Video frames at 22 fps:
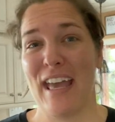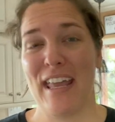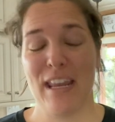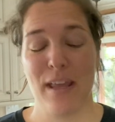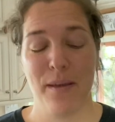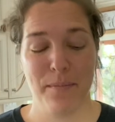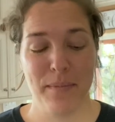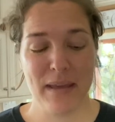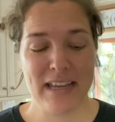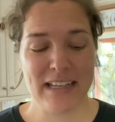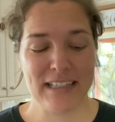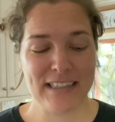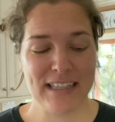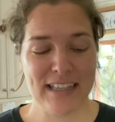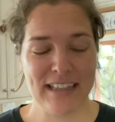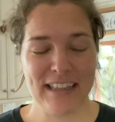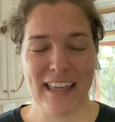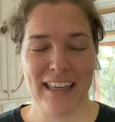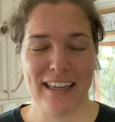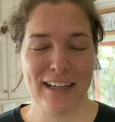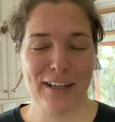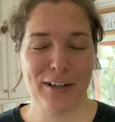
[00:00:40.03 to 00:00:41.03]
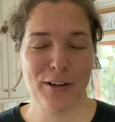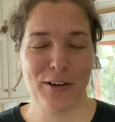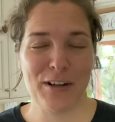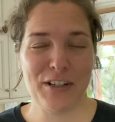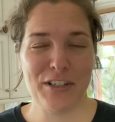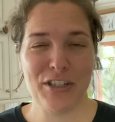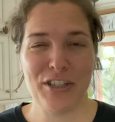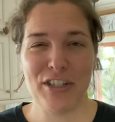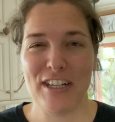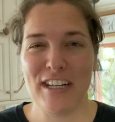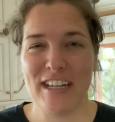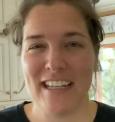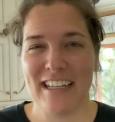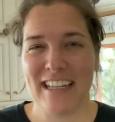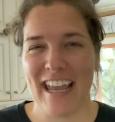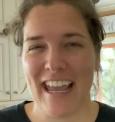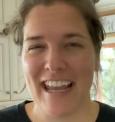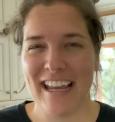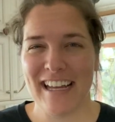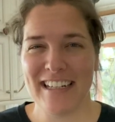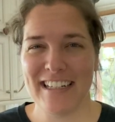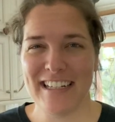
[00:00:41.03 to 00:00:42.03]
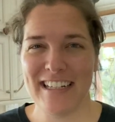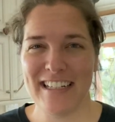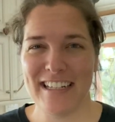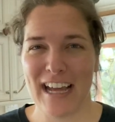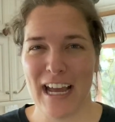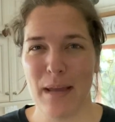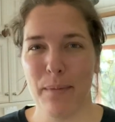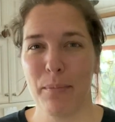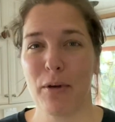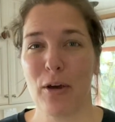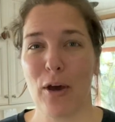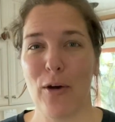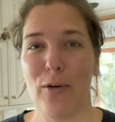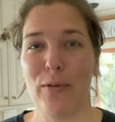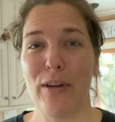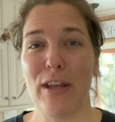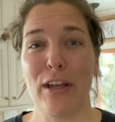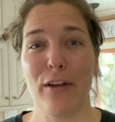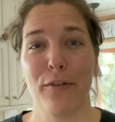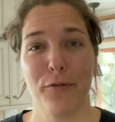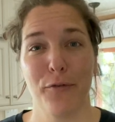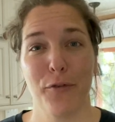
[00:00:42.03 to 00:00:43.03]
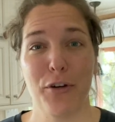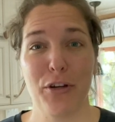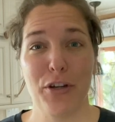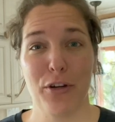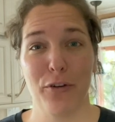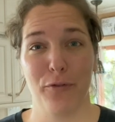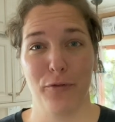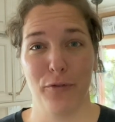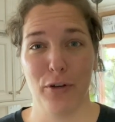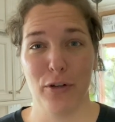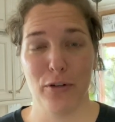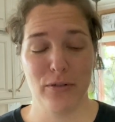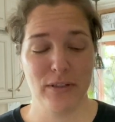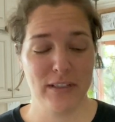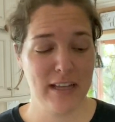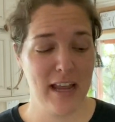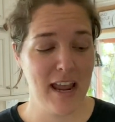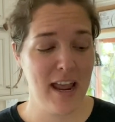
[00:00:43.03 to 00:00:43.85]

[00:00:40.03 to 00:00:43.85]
and it makes it like a crunchy candy type coating for your fruit.